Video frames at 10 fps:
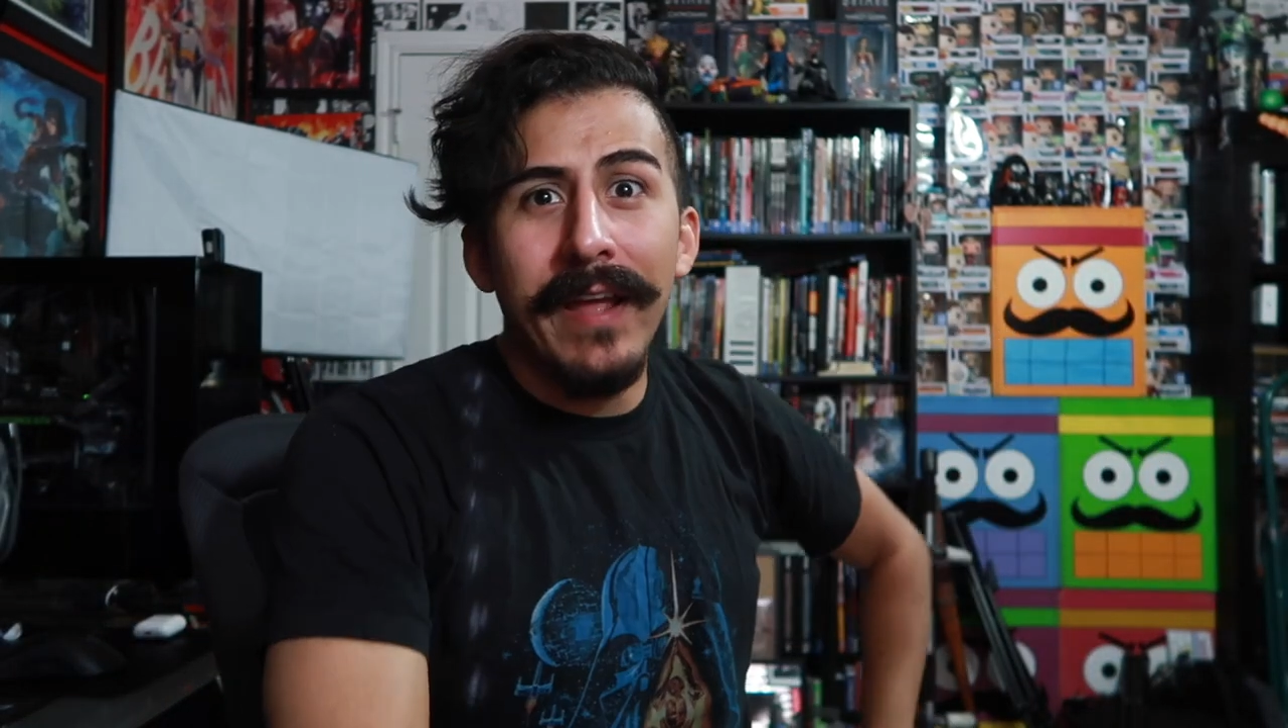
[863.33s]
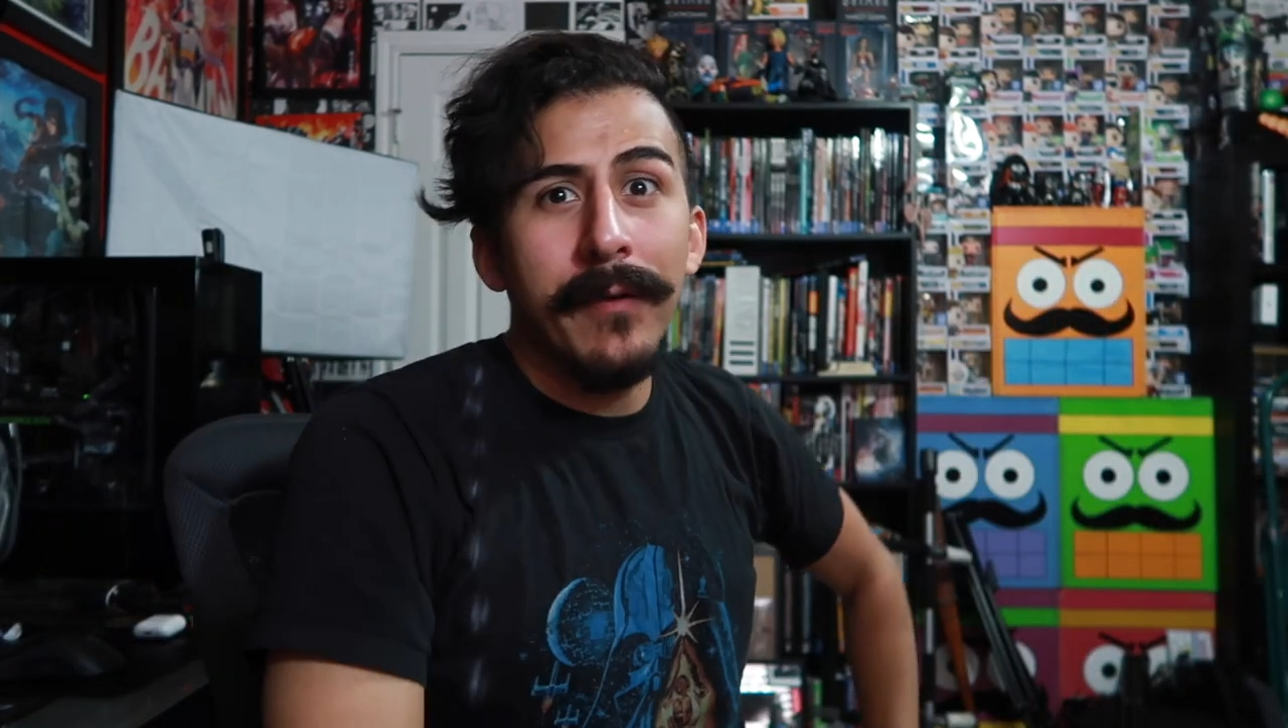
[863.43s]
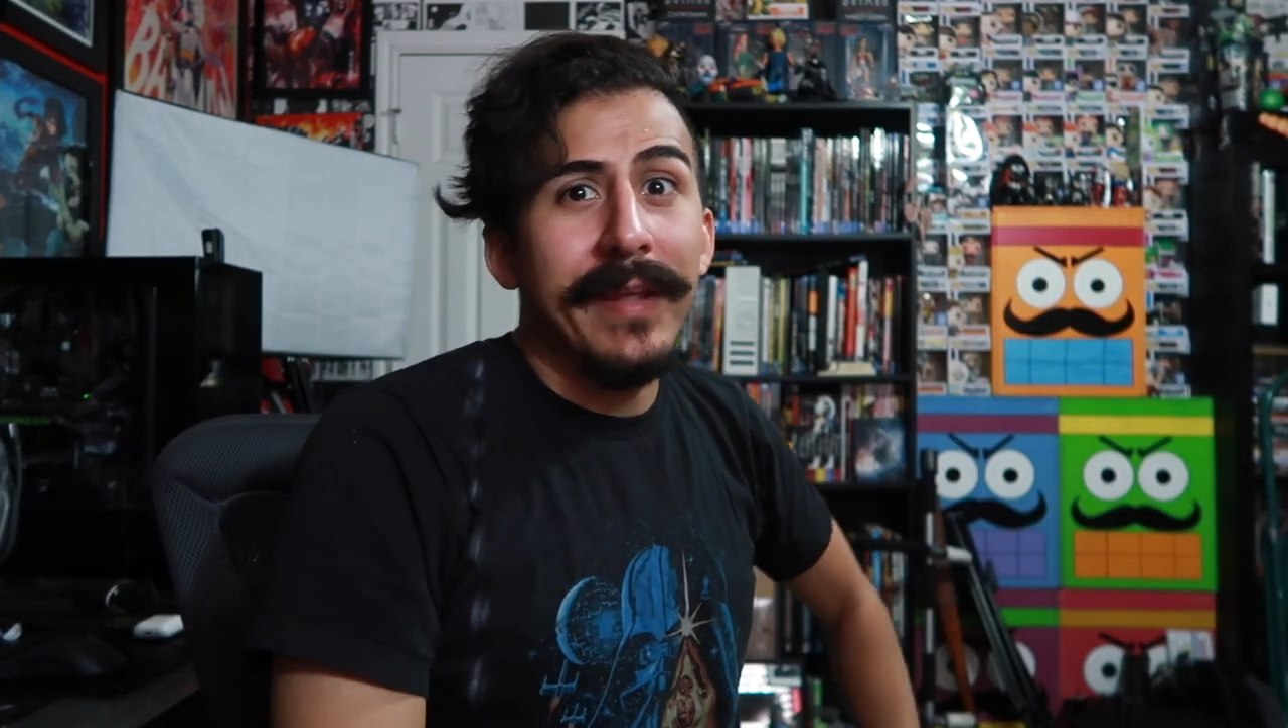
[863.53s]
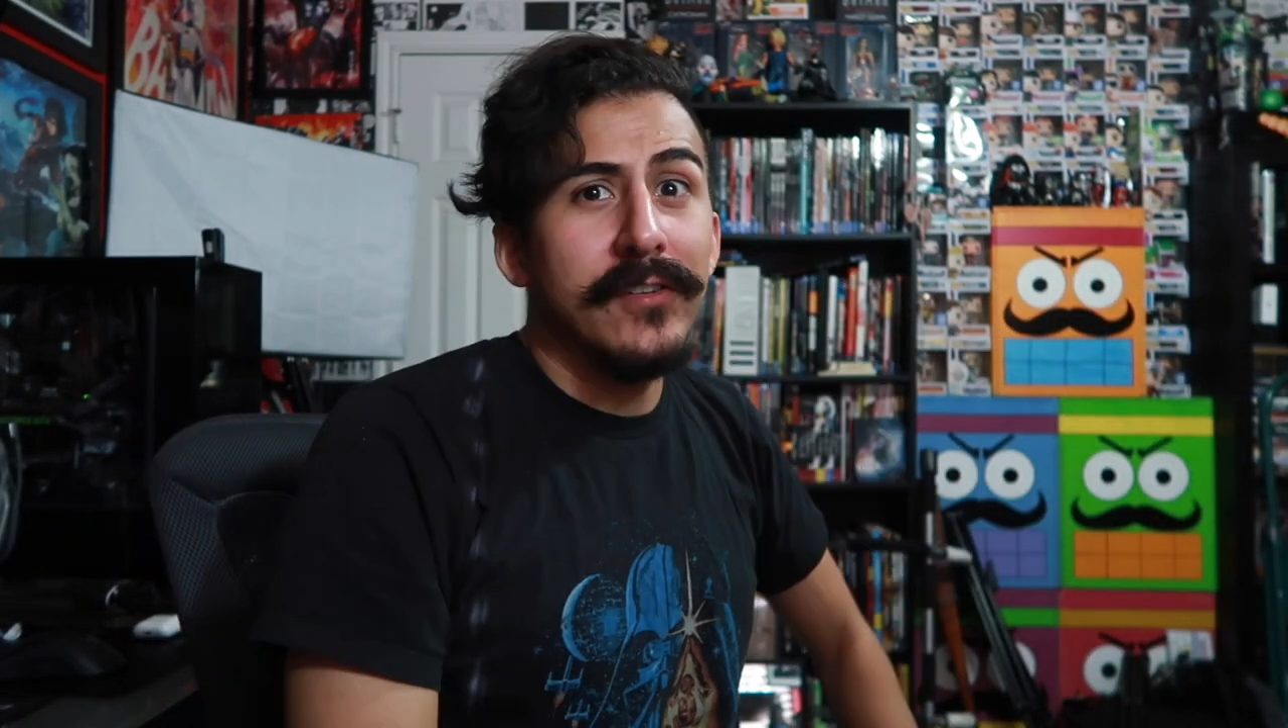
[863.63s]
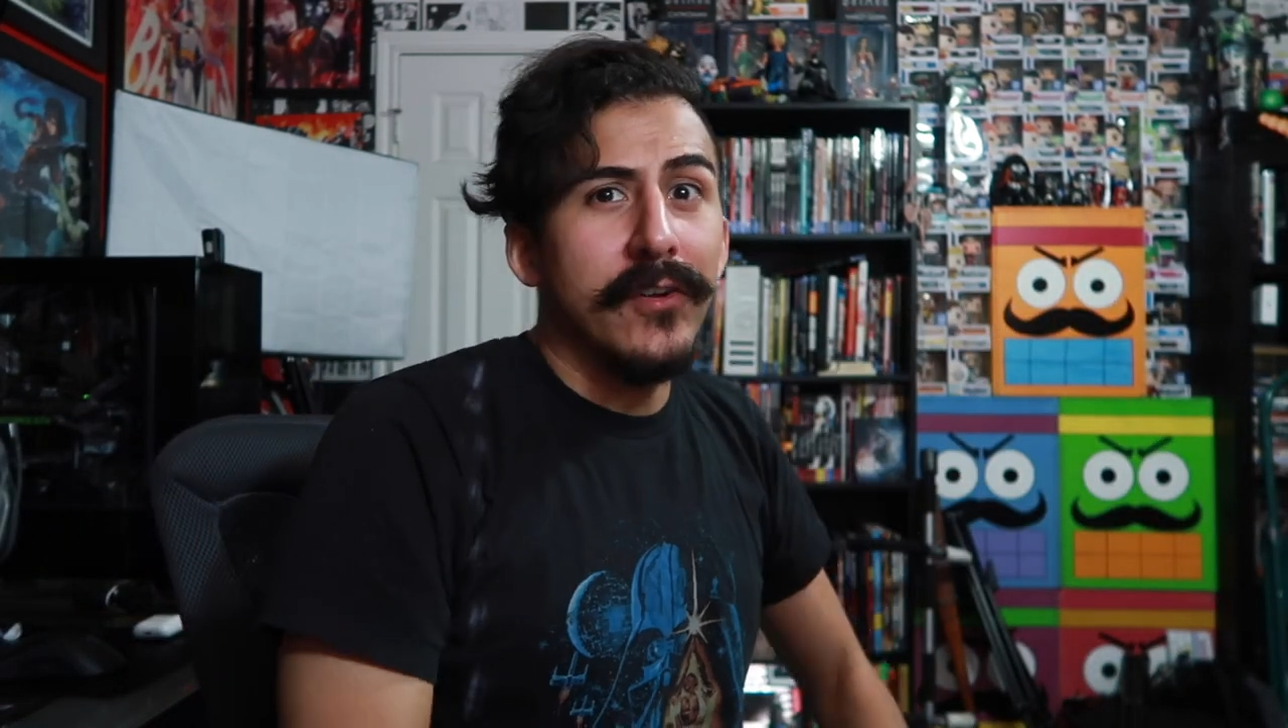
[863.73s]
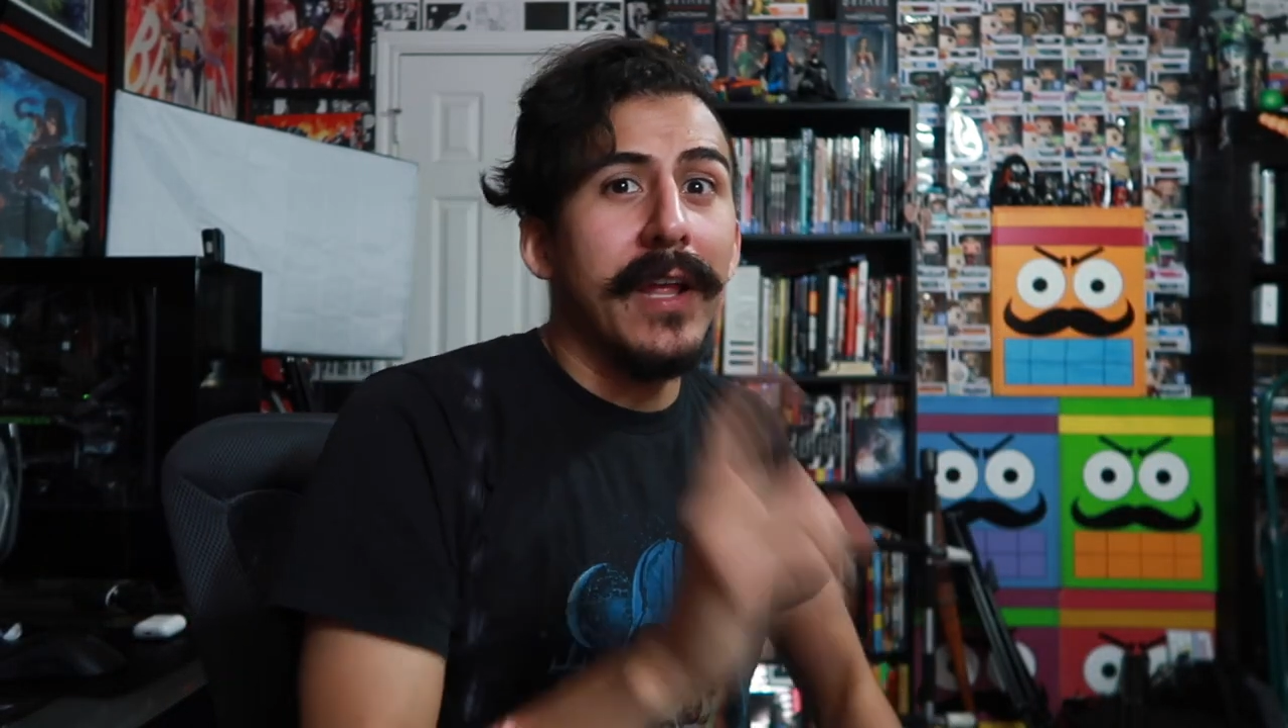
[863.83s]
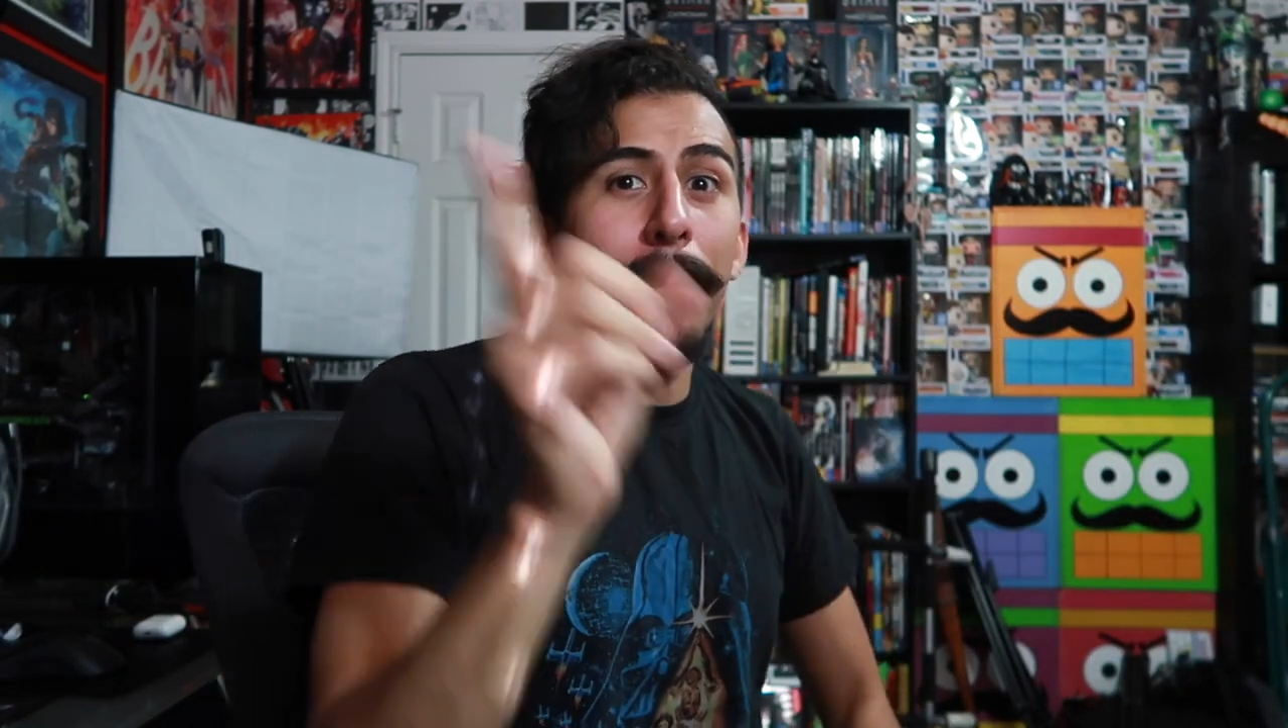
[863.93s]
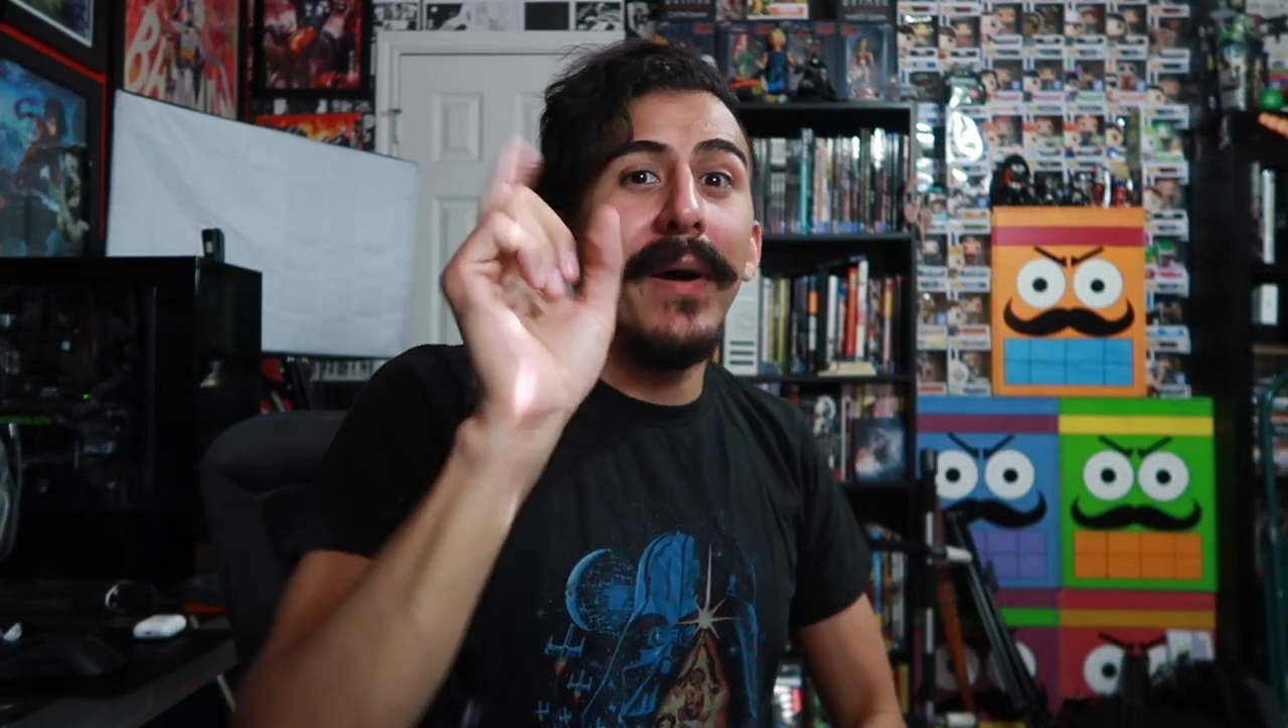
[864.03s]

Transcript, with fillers: random Easter egg,